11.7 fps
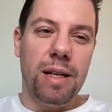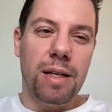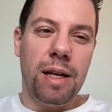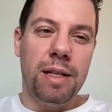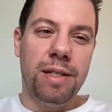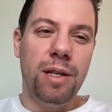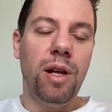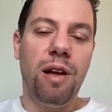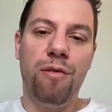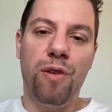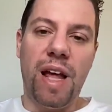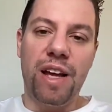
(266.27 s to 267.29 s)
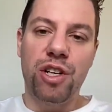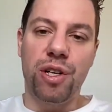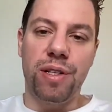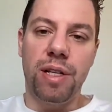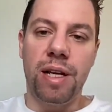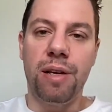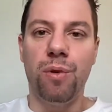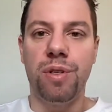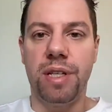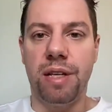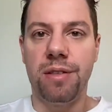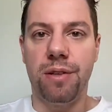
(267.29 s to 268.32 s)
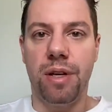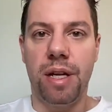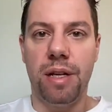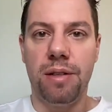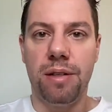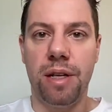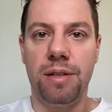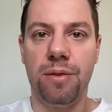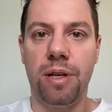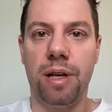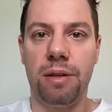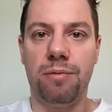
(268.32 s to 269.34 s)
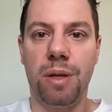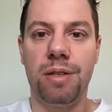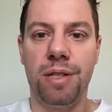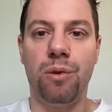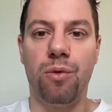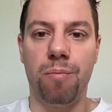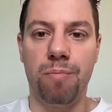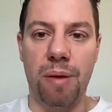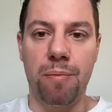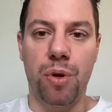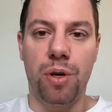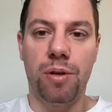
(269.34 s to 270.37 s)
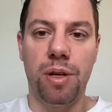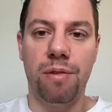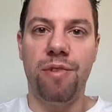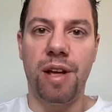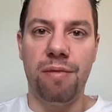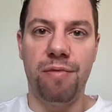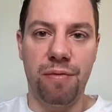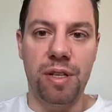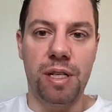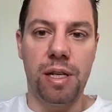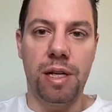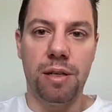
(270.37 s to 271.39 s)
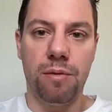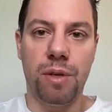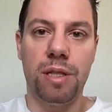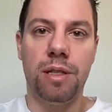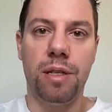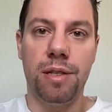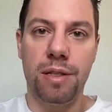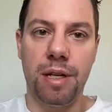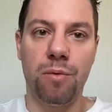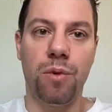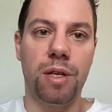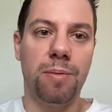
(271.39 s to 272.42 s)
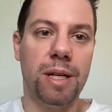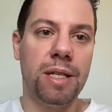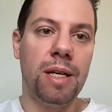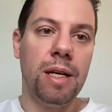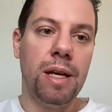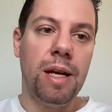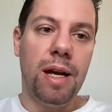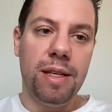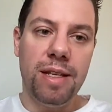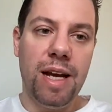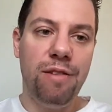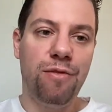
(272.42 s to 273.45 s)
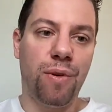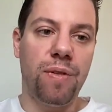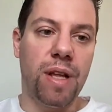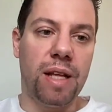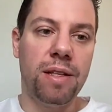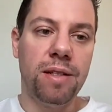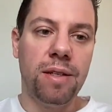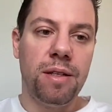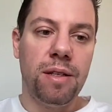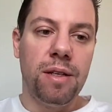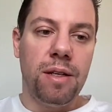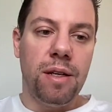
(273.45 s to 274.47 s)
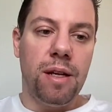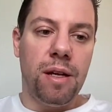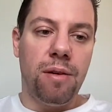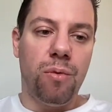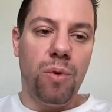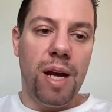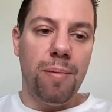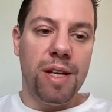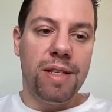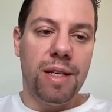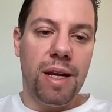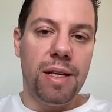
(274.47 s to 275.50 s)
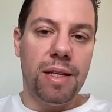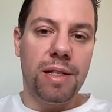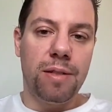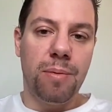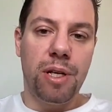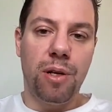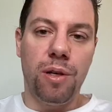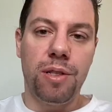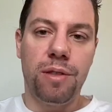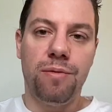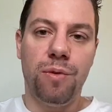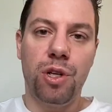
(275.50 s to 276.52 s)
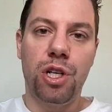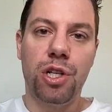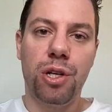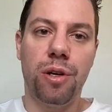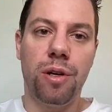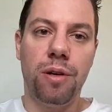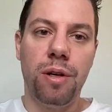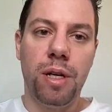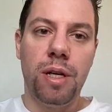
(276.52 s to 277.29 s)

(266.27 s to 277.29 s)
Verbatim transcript: I still have flashes like it was yesterday, like so I, I still remember like very vividly what this thing was. But aside from that, uh, why am I saying this is because for sure